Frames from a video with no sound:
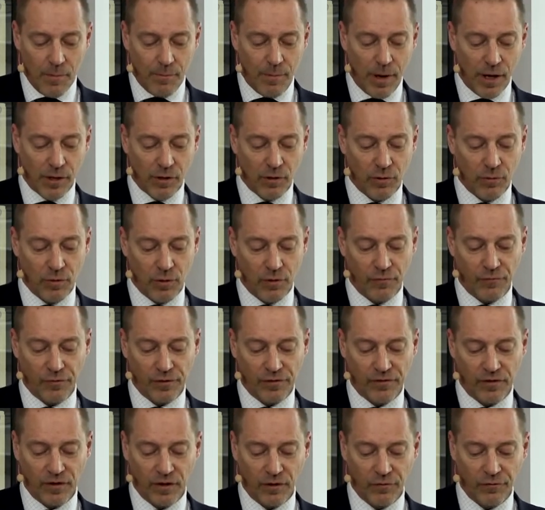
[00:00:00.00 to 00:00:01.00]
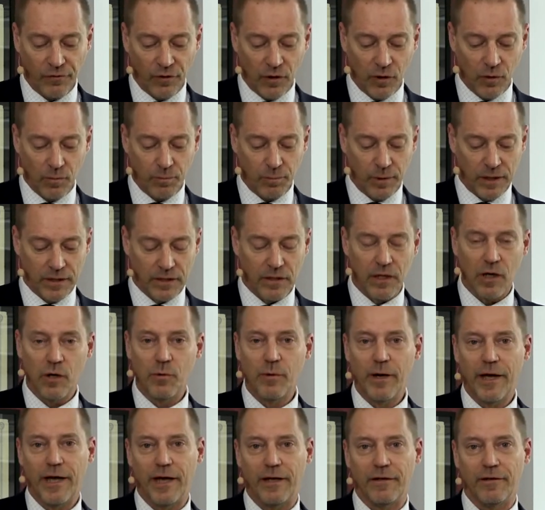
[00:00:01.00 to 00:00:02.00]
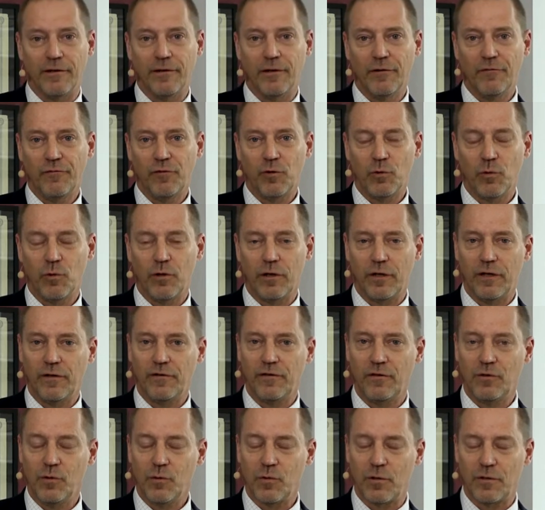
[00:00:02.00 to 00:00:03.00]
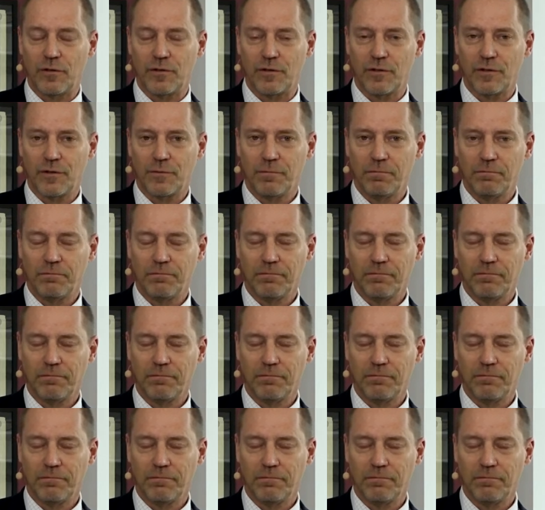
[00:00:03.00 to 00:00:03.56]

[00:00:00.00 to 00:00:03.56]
Per-Olof, CFO, please go ahead. The floor is yours.